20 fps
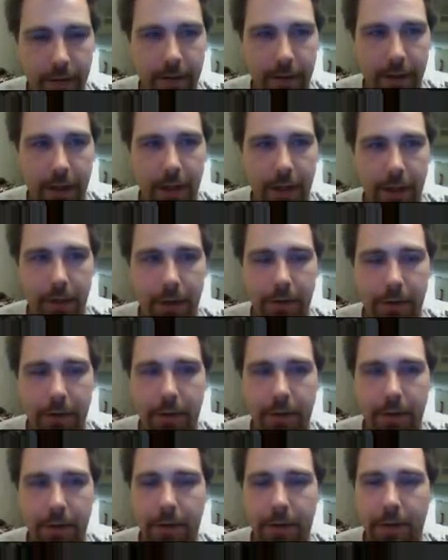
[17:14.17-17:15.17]
Thank you.
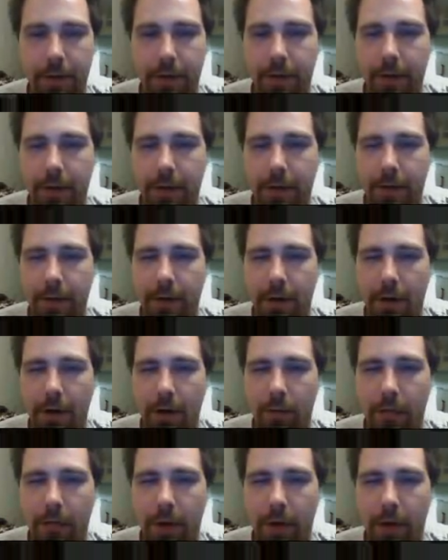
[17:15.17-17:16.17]

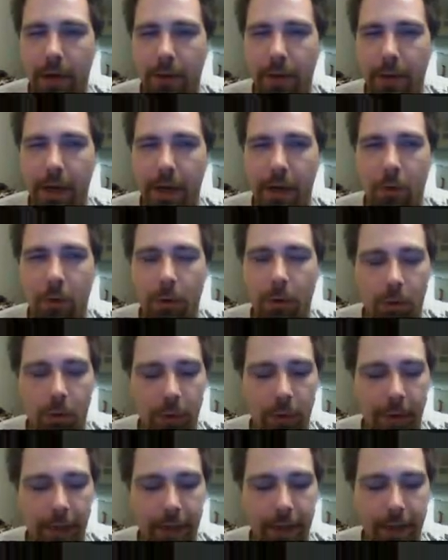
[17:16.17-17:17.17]
Alright, we got warm quick.